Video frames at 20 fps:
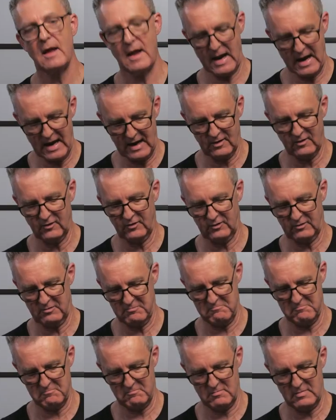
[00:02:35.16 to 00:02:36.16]
And
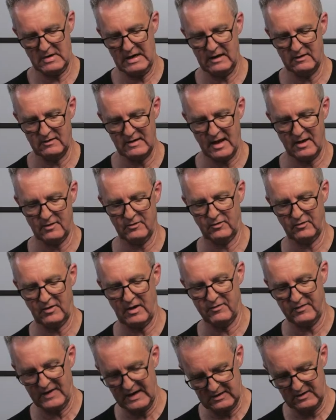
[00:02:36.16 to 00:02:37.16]
it does
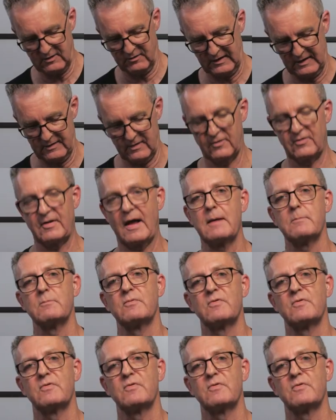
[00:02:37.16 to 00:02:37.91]
effectively the same